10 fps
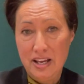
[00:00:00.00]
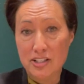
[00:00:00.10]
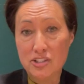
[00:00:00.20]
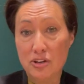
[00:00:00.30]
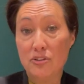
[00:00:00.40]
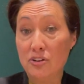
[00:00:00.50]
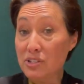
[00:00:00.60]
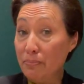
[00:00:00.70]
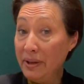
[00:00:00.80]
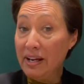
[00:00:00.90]
And so
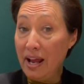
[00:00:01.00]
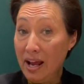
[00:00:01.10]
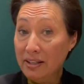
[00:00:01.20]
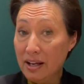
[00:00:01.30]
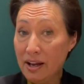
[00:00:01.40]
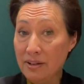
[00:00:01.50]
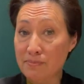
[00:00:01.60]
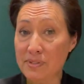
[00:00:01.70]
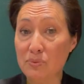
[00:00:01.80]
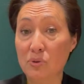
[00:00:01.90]
those better
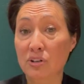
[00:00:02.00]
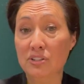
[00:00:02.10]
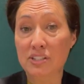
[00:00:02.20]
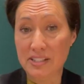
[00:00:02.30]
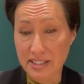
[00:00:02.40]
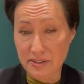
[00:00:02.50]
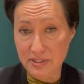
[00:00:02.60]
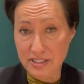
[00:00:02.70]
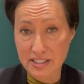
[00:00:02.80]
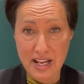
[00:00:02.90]
outcomes weren't
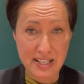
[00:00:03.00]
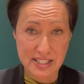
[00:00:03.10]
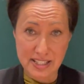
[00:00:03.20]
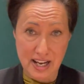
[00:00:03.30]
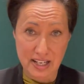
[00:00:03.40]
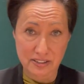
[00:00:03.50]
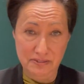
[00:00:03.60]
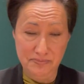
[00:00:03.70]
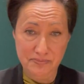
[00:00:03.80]
delivered at scale.